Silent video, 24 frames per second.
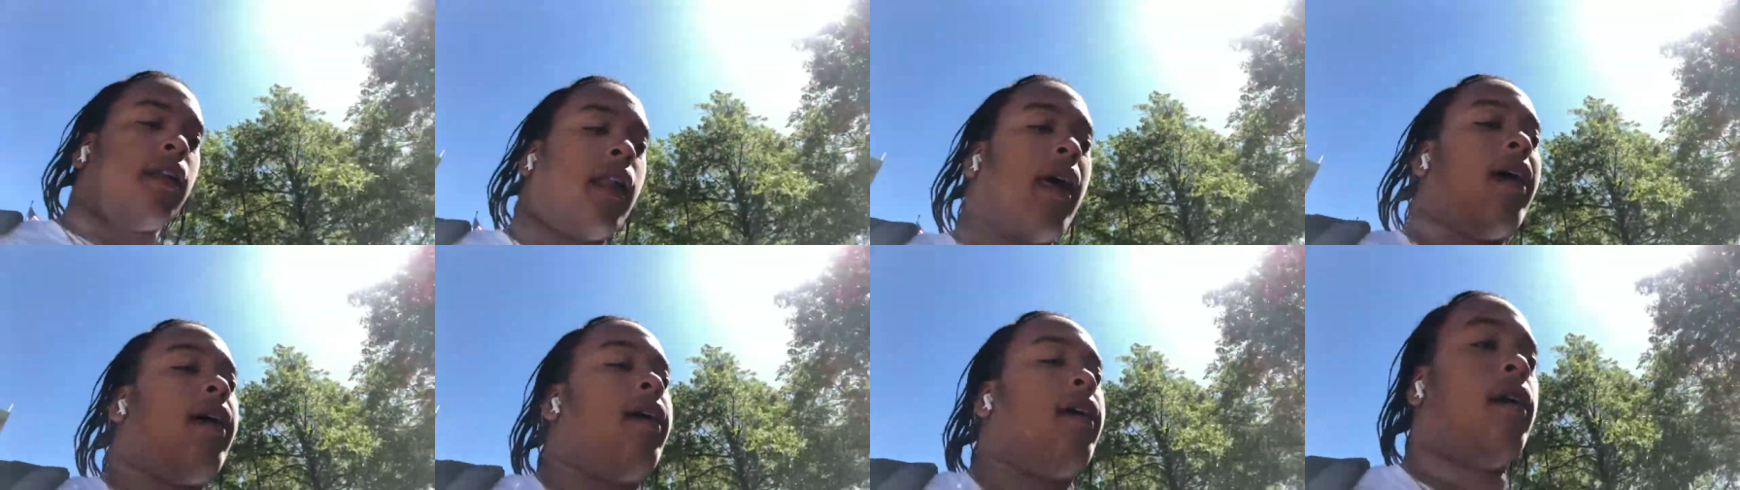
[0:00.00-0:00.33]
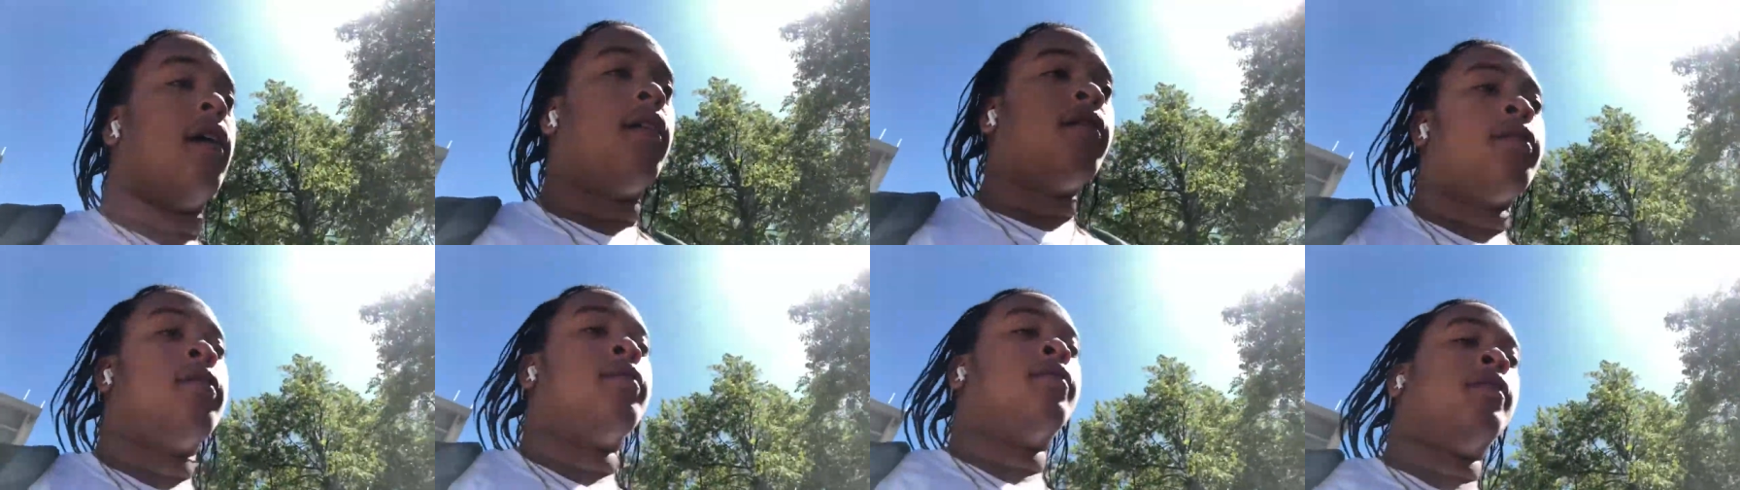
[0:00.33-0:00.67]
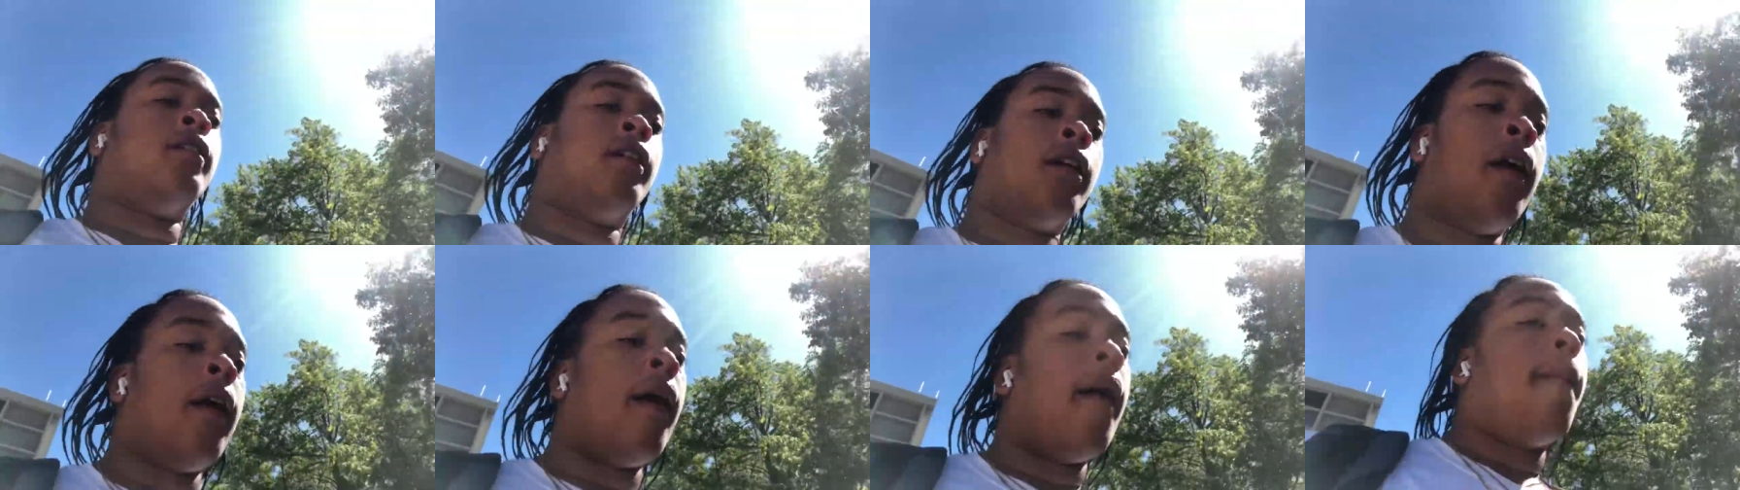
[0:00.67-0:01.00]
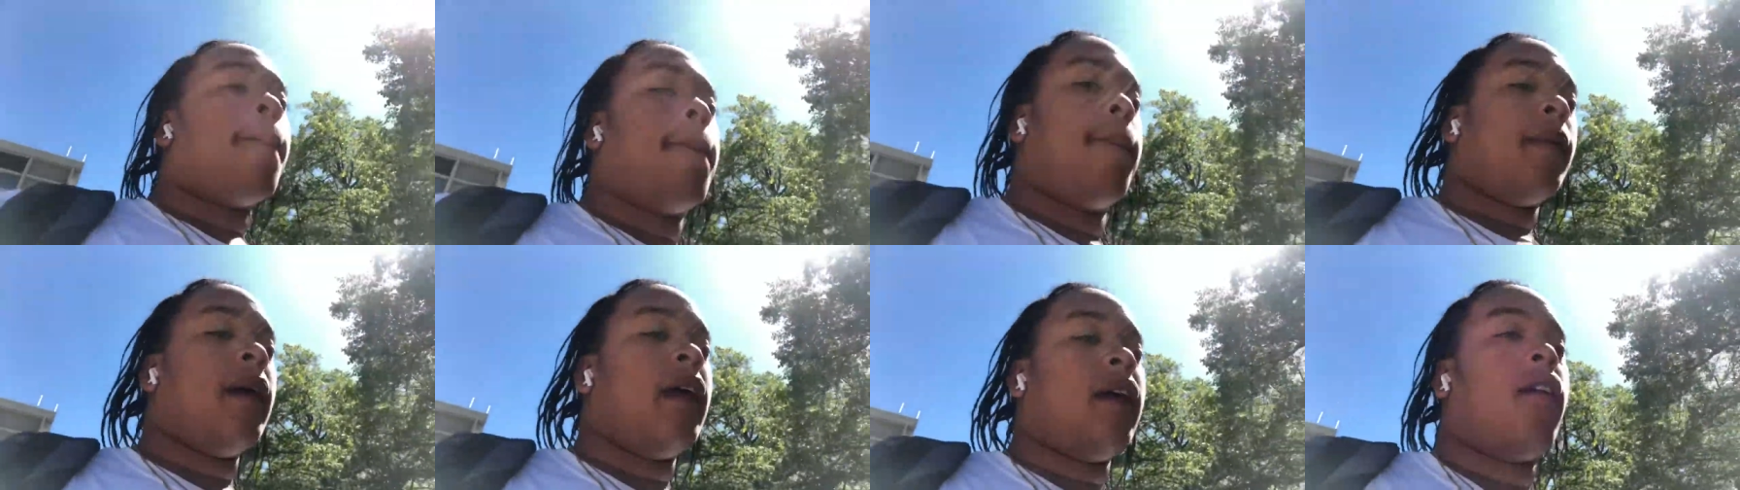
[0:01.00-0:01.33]
like
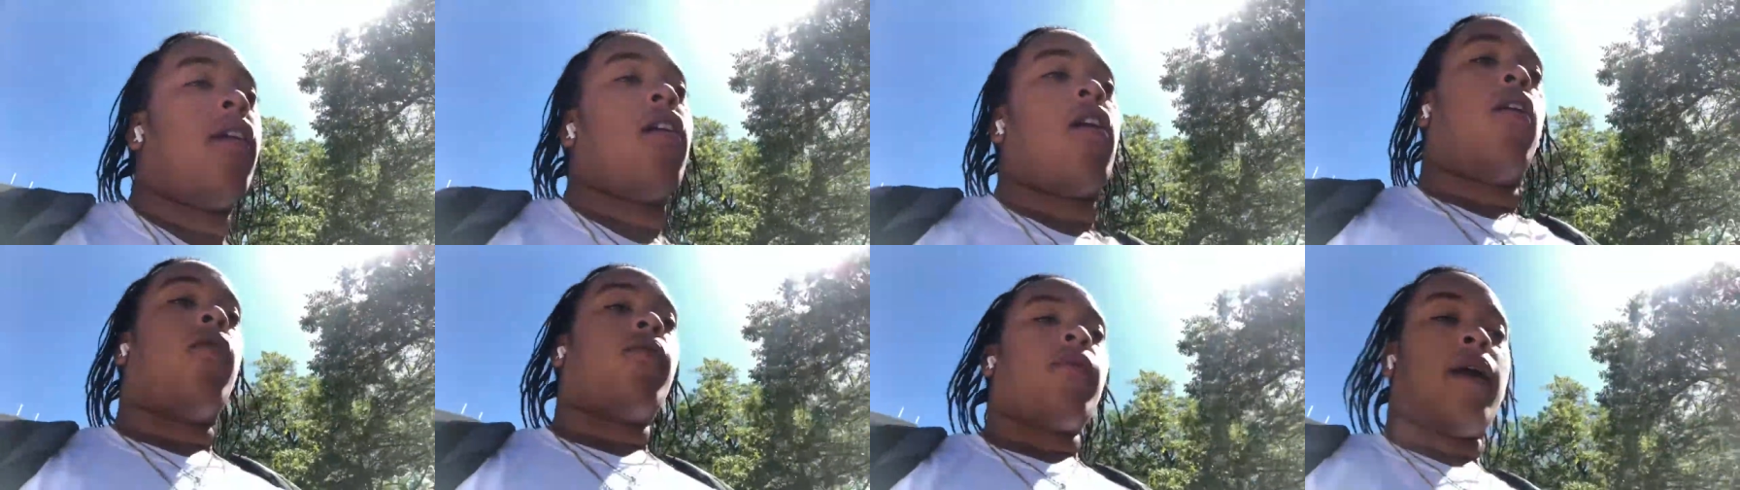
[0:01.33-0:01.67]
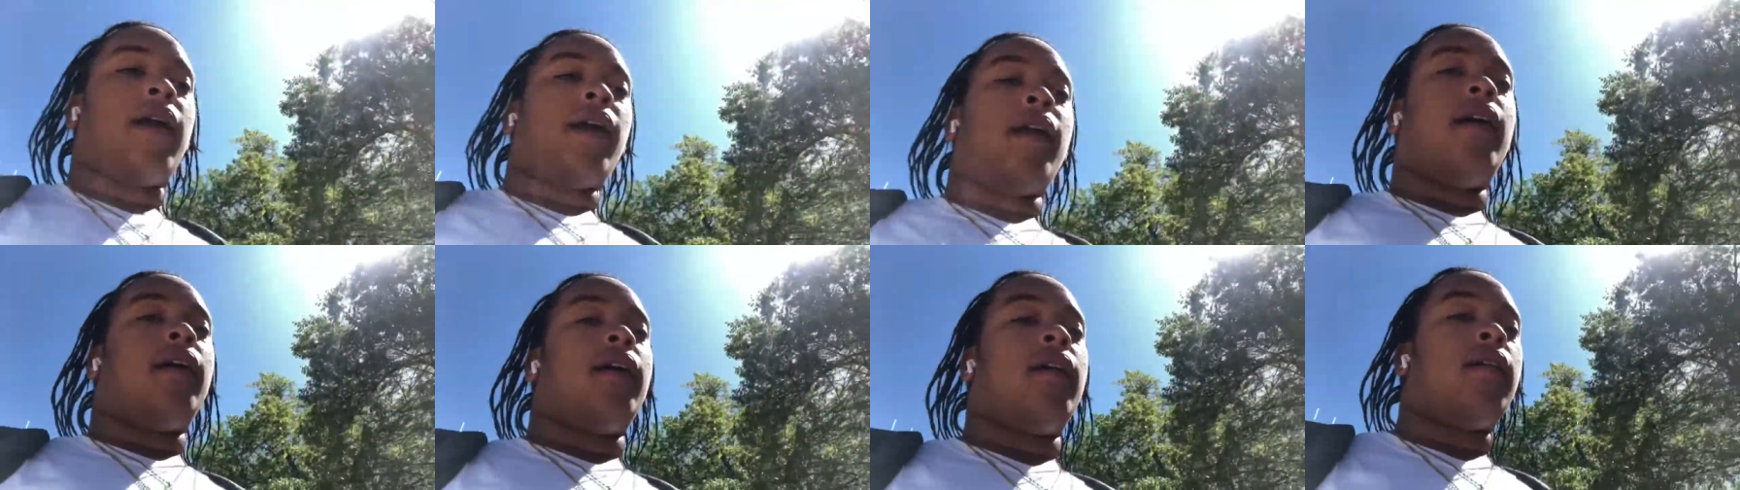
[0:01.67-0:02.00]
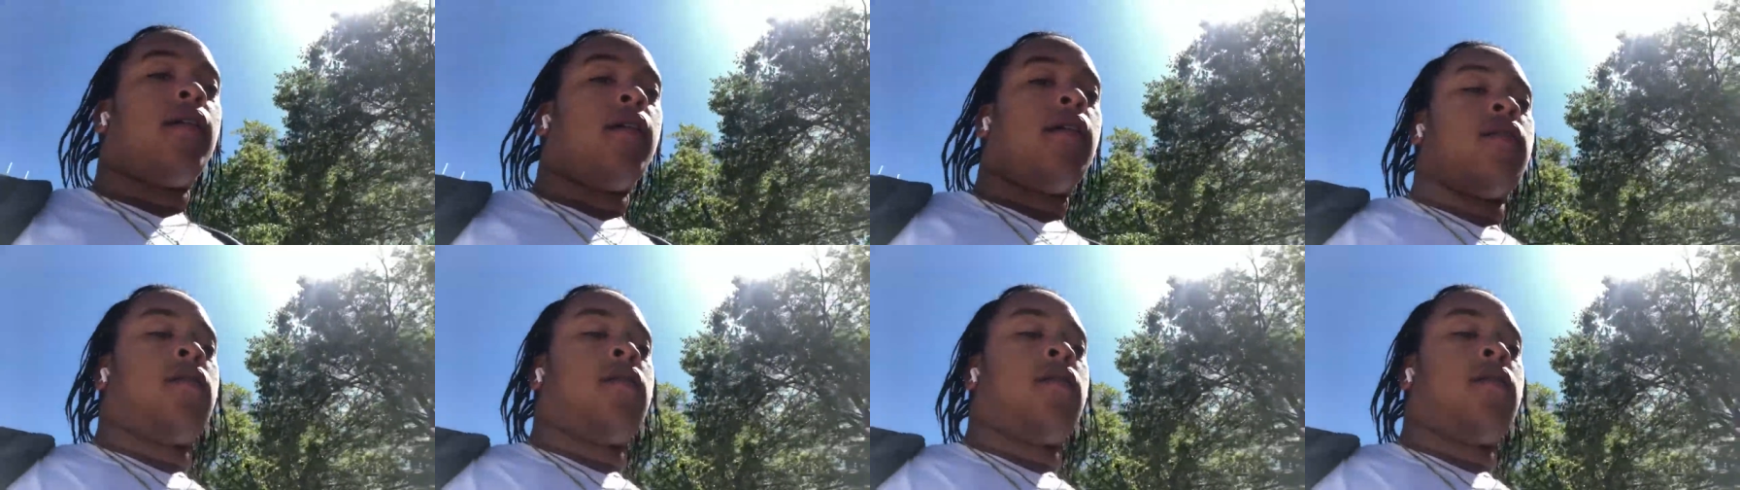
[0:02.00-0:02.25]
make our way.